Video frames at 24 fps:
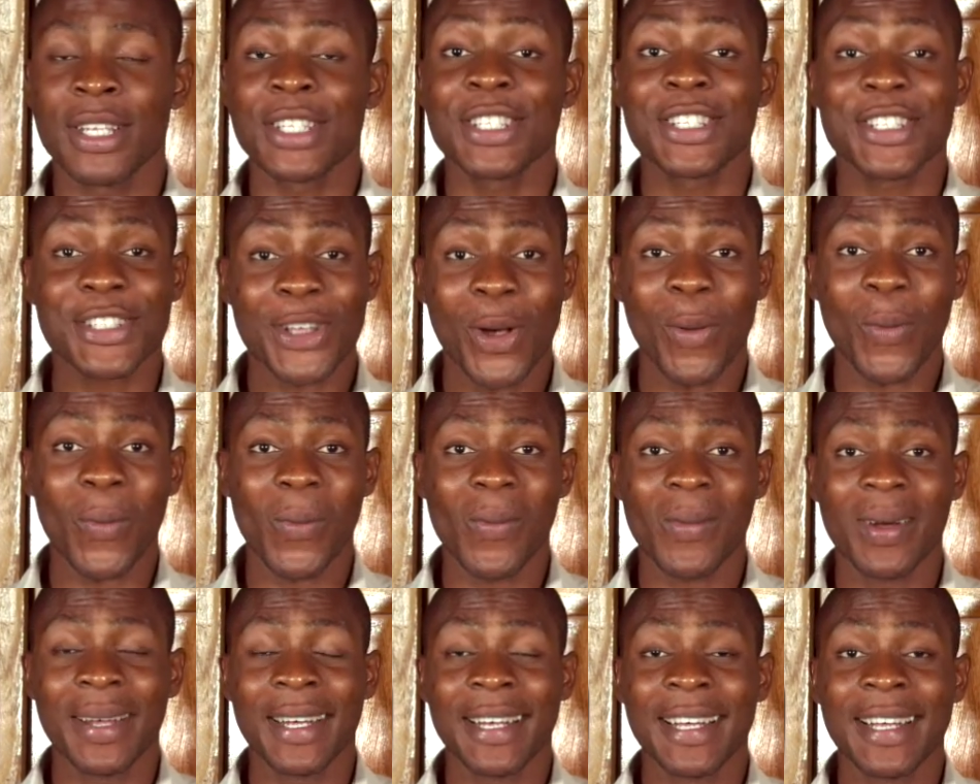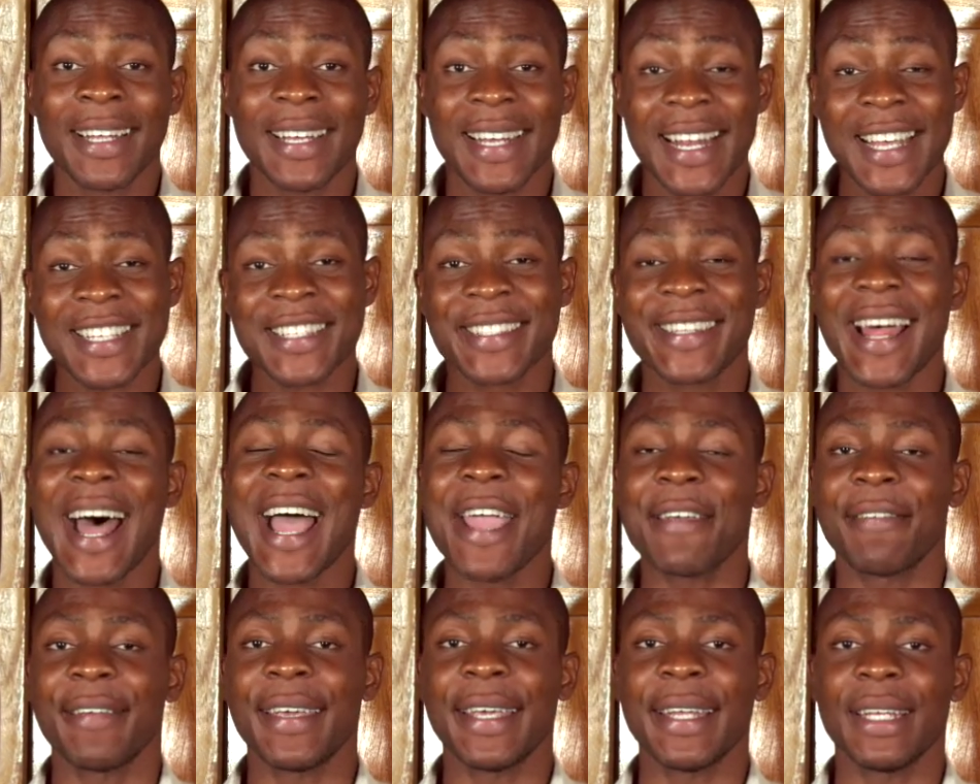So let's
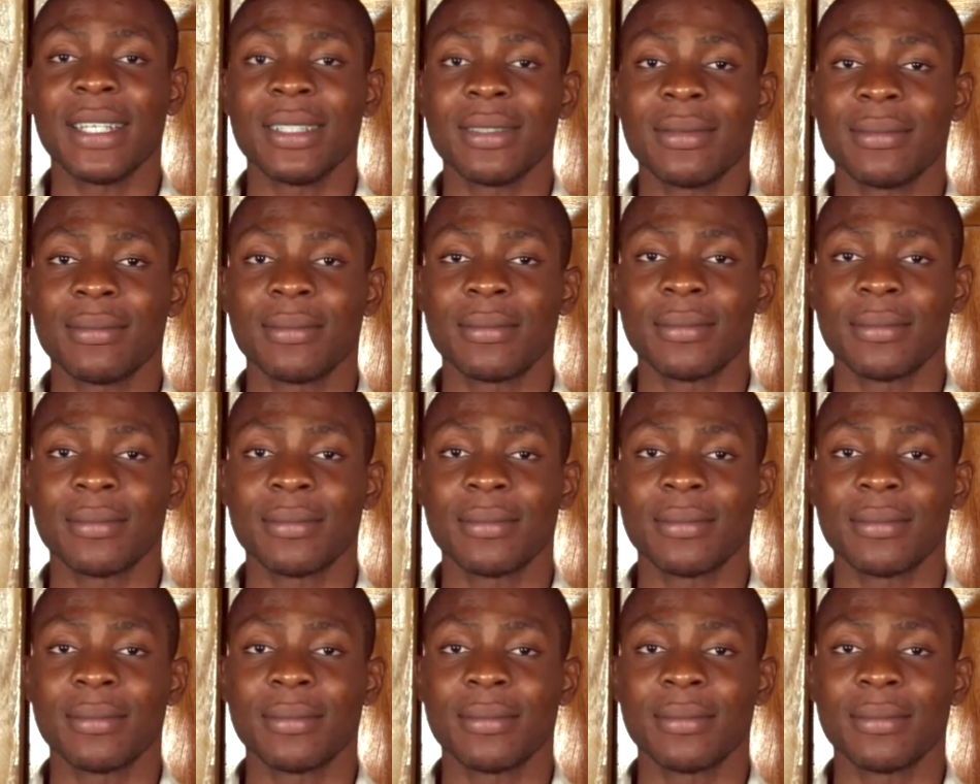dive in.